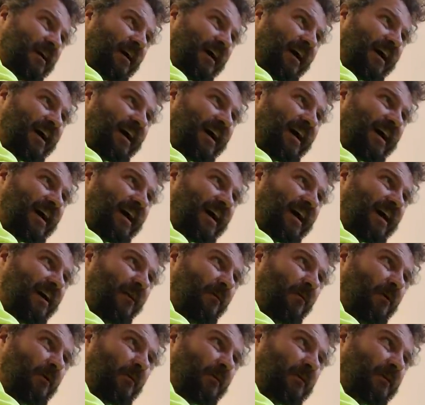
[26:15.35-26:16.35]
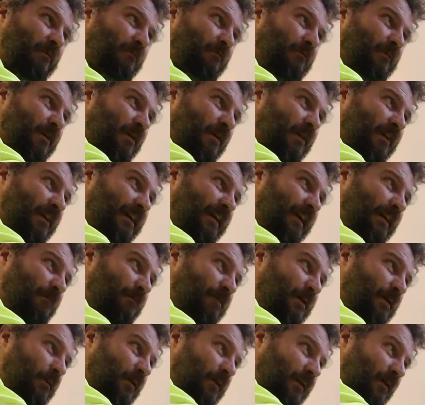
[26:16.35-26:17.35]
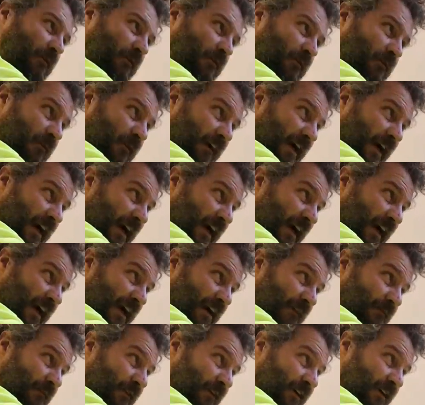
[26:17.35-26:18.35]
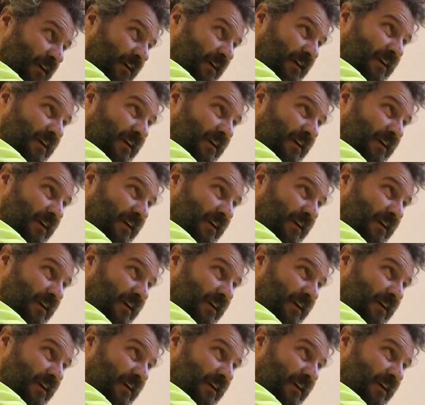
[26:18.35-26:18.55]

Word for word: Uh, where would the middle of that be with a five?